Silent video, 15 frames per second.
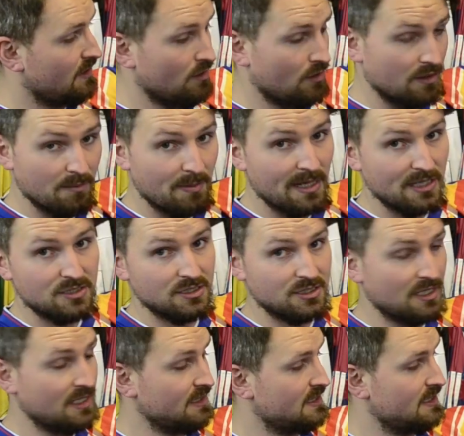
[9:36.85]
You look at the pictures,
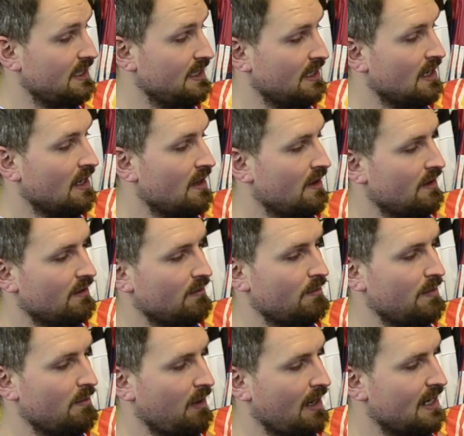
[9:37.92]
you can see
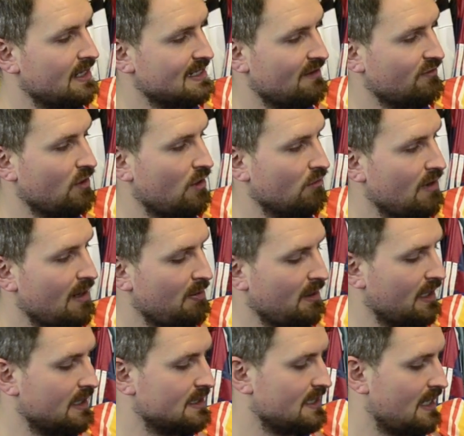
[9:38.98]
the players have got
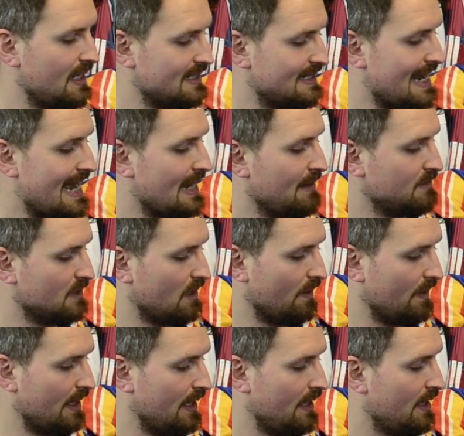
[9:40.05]
replica size names on
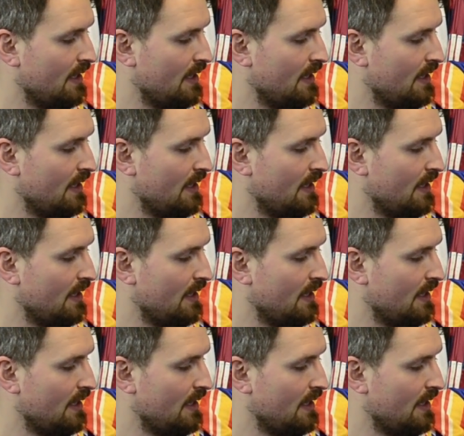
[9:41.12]
there.